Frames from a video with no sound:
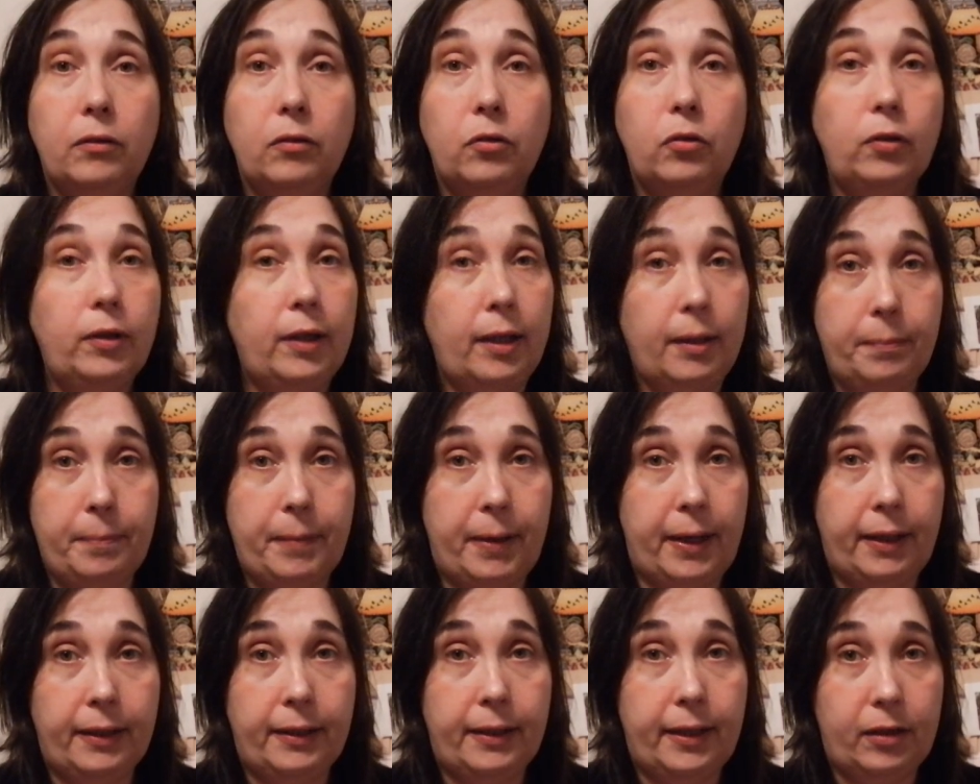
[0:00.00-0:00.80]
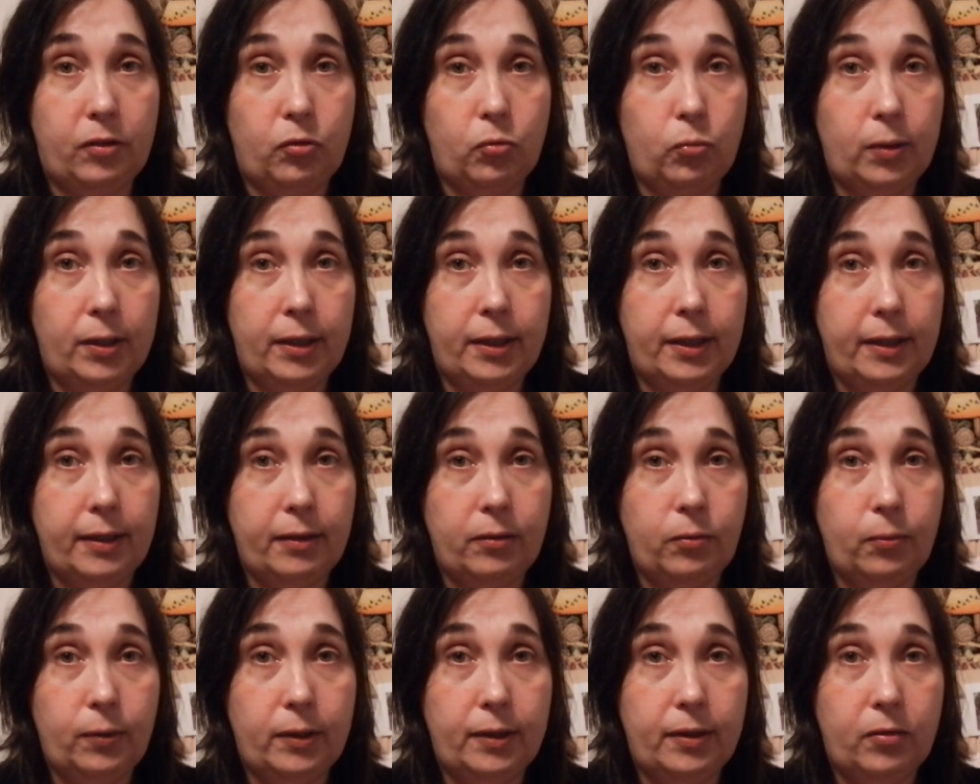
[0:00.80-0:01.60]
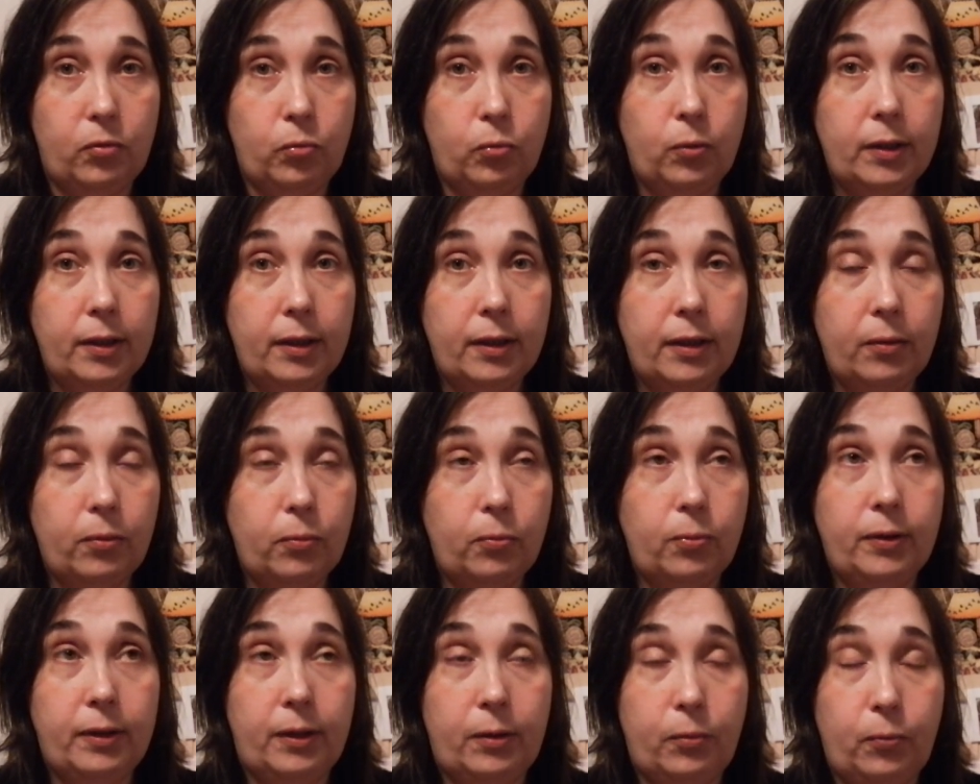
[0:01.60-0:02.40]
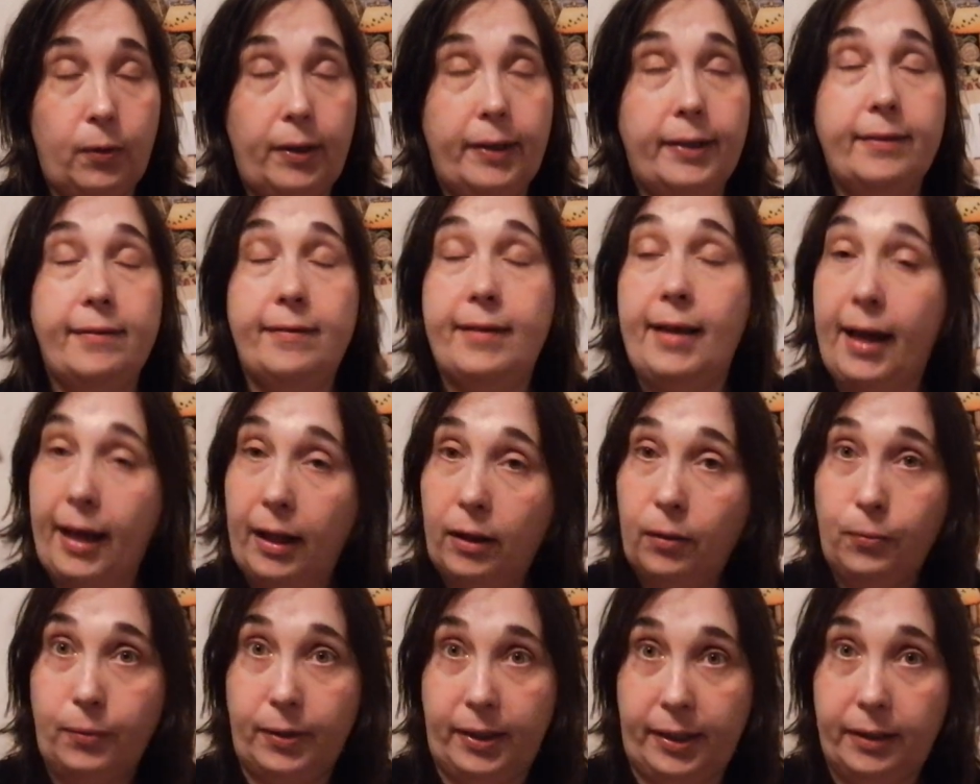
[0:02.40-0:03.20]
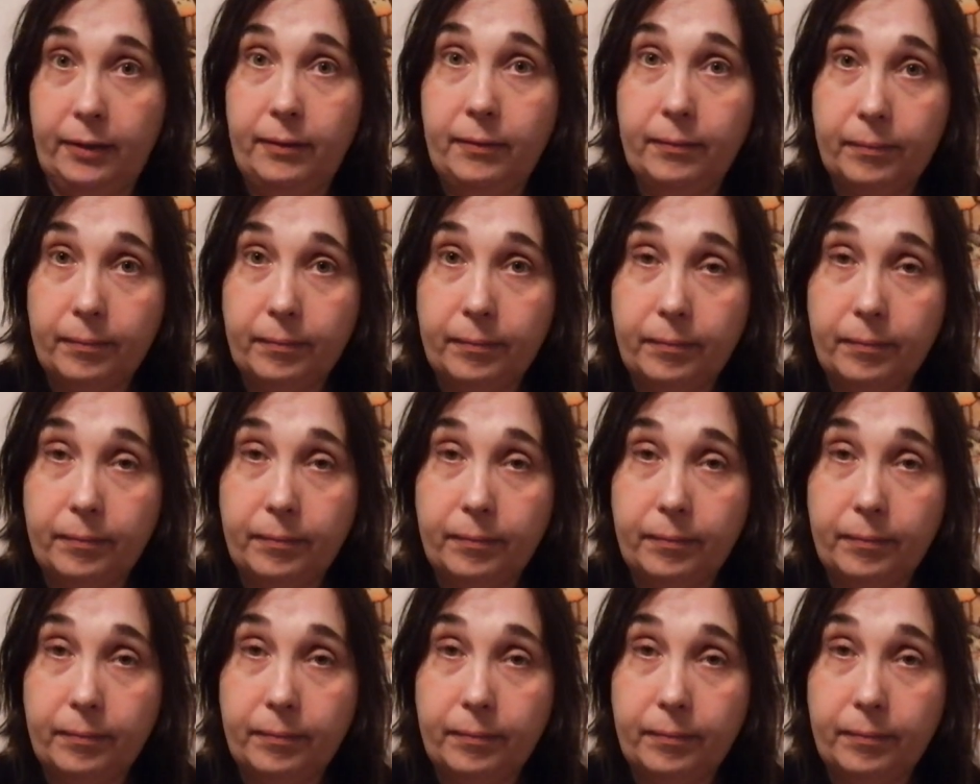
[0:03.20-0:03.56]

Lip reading: to get back next weekend when it's Halloween.